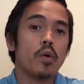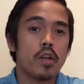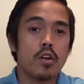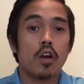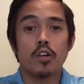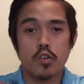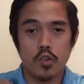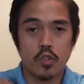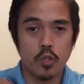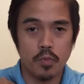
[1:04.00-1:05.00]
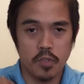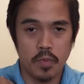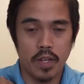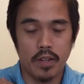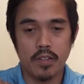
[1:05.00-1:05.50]
here called your
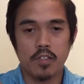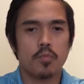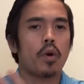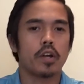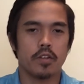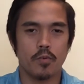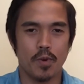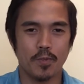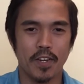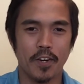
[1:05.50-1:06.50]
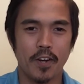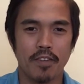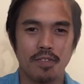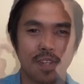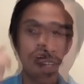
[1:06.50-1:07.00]
supraspinatus. It's part of your rotator cuff.
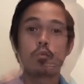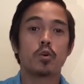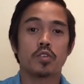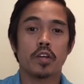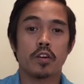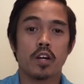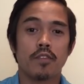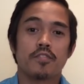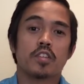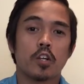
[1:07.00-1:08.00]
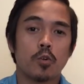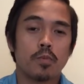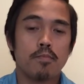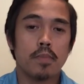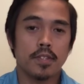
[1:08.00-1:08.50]
A rotator cuff is a group
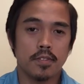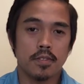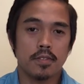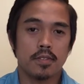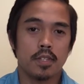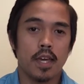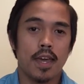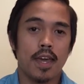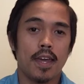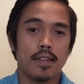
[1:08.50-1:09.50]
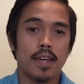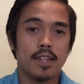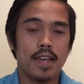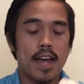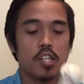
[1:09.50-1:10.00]
of muscles, and they
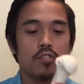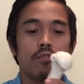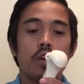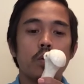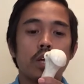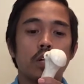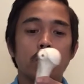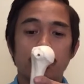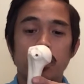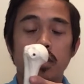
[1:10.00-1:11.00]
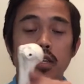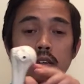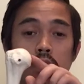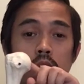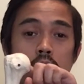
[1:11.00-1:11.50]
attach very closely
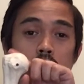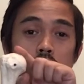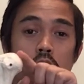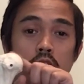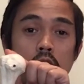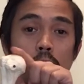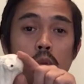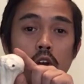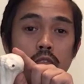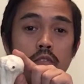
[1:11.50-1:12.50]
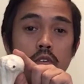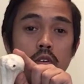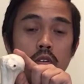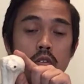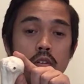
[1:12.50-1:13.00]
to the top part of your
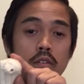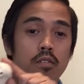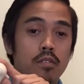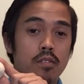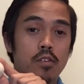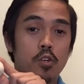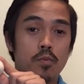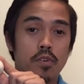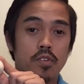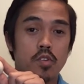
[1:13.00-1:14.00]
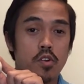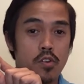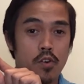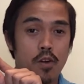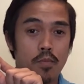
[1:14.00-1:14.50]
humerus here, your
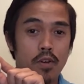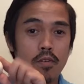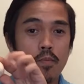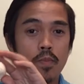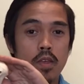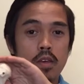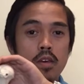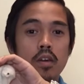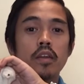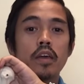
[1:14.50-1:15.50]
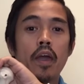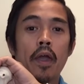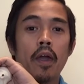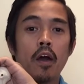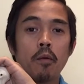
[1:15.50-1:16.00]
arm bone, and they
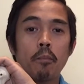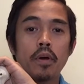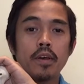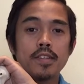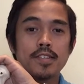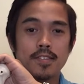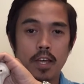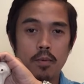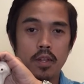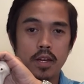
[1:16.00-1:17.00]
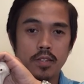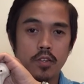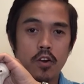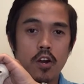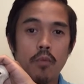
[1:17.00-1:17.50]
help stabilize your
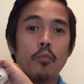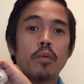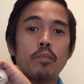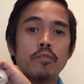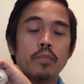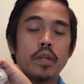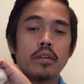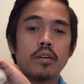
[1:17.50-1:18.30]
arm with movement.